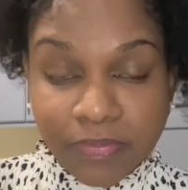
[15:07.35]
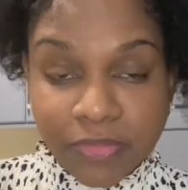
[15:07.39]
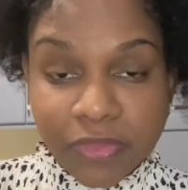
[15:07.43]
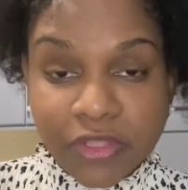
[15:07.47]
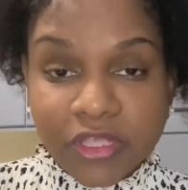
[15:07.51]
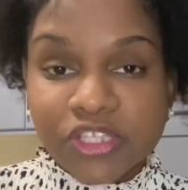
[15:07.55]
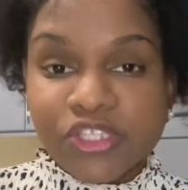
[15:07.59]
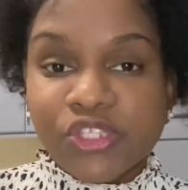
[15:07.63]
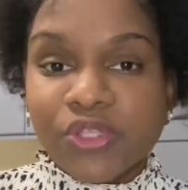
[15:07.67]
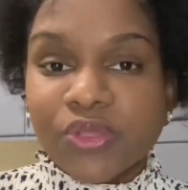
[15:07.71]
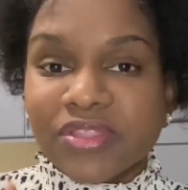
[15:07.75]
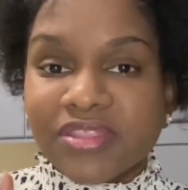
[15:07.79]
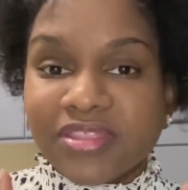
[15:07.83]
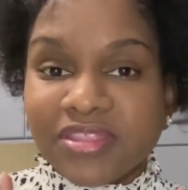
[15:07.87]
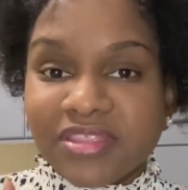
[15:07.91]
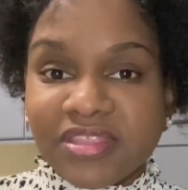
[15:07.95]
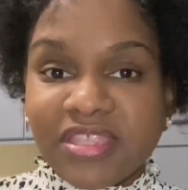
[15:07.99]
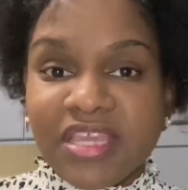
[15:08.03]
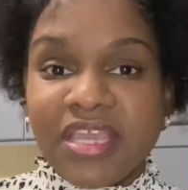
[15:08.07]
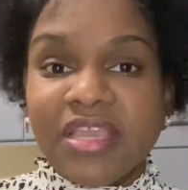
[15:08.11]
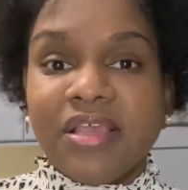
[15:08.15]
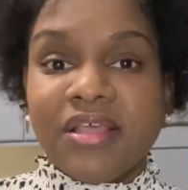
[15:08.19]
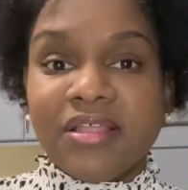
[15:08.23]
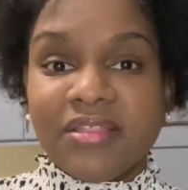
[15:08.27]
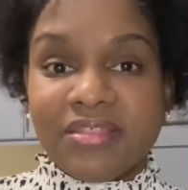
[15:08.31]
So
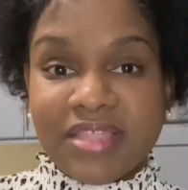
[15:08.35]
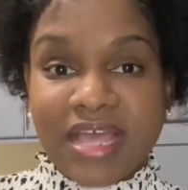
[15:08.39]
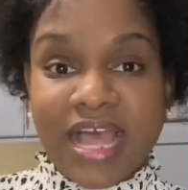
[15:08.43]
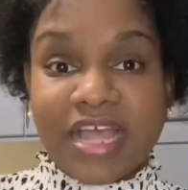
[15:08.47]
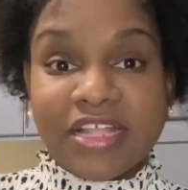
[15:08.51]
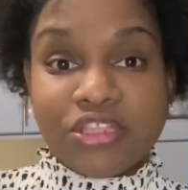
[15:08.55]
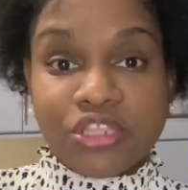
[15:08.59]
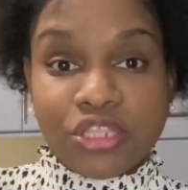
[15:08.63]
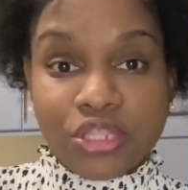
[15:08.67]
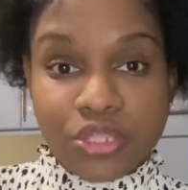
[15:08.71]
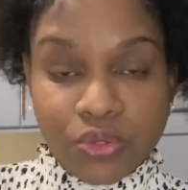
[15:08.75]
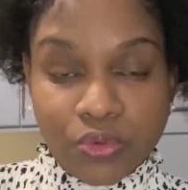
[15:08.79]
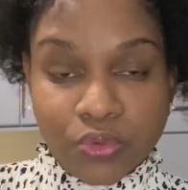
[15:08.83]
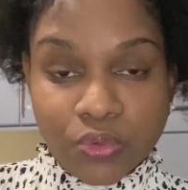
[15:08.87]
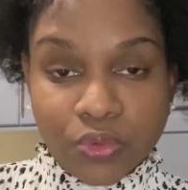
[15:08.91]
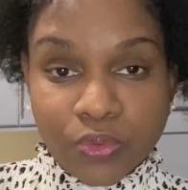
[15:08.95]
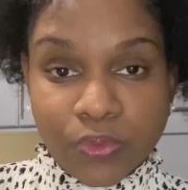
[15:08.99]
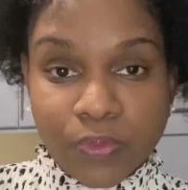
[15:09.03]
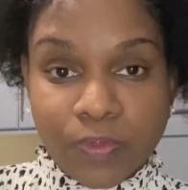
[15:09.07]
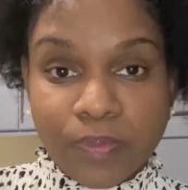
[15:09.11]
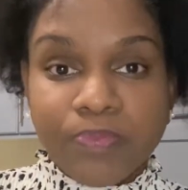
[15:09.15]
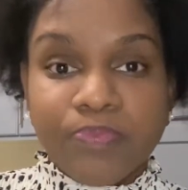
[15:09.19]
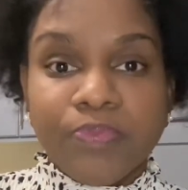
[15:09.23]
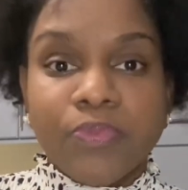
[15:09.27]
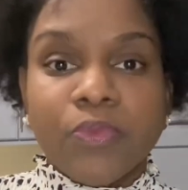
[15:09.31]
think that
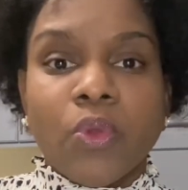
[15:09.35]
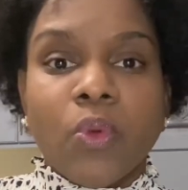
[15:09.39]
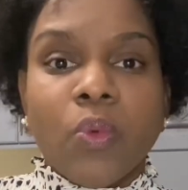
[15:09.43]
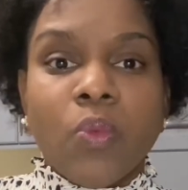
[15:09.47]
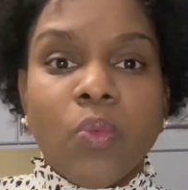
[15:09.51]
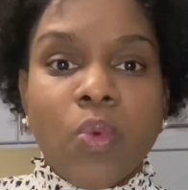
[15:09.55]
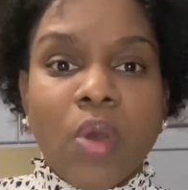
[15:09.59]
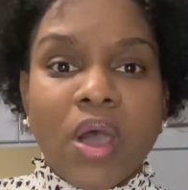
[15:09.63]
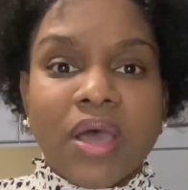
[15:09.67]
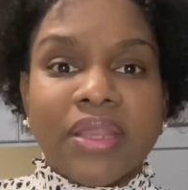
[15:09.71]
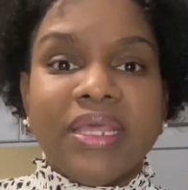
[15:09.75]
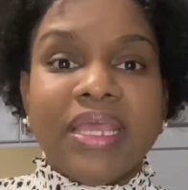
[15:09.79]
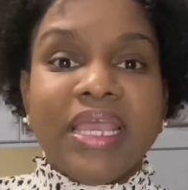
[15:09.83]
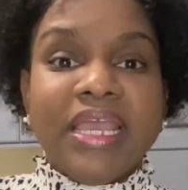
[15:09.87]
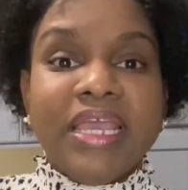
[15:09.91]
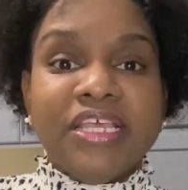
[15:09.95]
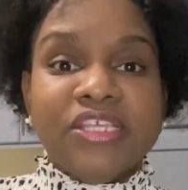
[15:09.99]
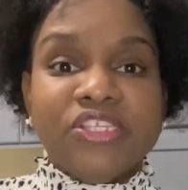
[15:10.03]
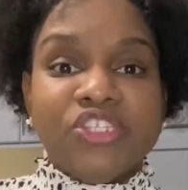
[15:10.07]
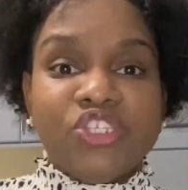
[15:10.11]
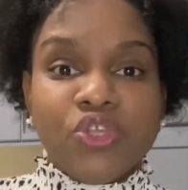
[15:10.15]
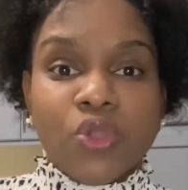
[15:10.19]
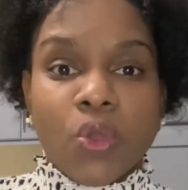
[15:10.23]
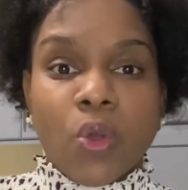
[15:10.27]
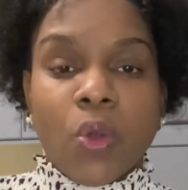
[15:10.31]
through. What
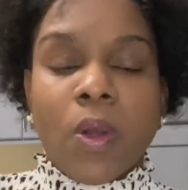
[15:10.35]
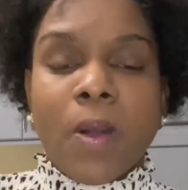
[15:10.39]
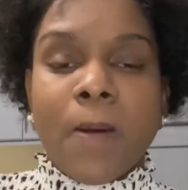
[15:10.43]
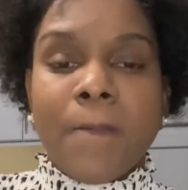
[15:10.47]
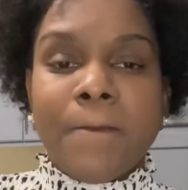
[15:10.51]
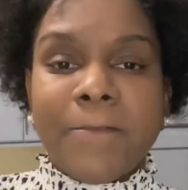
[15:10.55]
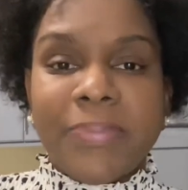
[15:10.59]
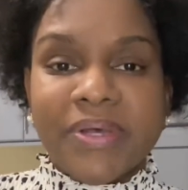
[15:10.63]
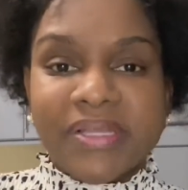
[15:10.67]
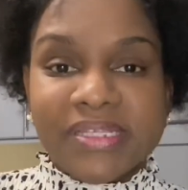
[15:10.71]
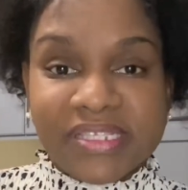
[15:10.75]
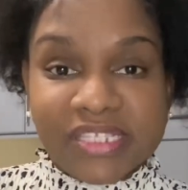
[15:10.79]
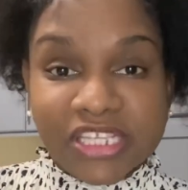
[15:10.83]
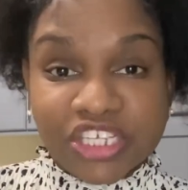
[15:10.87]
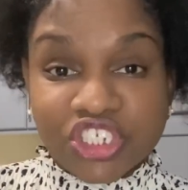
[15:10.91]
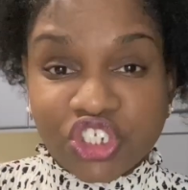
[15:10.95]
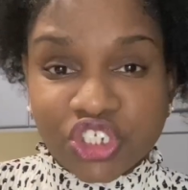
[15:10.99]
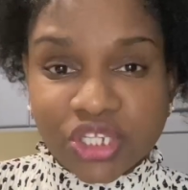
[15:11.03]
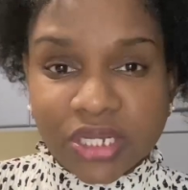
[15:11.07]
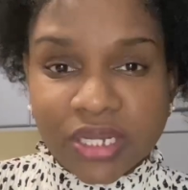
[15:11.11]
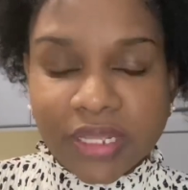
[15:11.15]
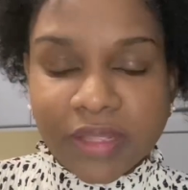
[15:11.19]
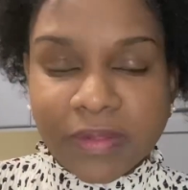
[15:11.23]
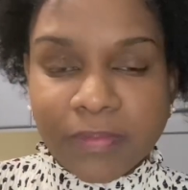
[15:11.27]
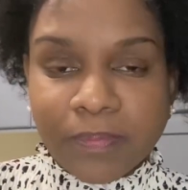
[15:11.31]
is your
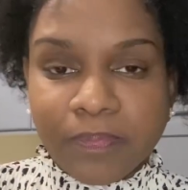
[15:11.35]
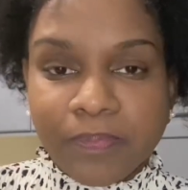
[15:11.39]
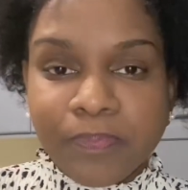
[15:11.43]
positioning?